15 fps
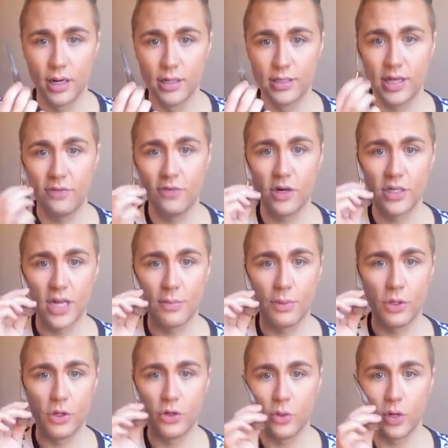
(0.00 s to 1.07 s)
say for
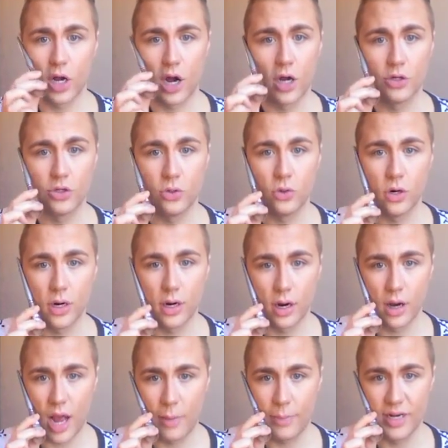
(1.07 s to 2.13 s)
example you do a contour
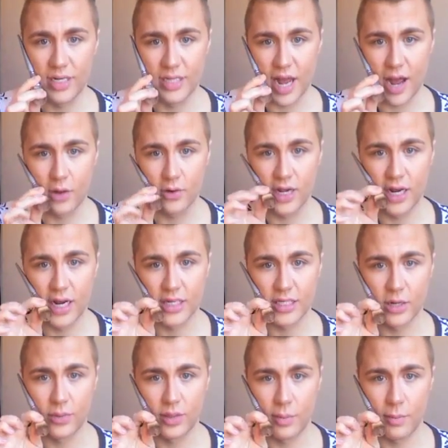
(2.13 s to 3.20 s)
up and down
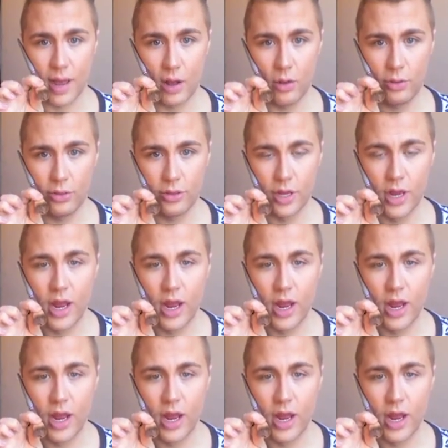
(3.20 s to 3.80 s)
connecting with the mouth.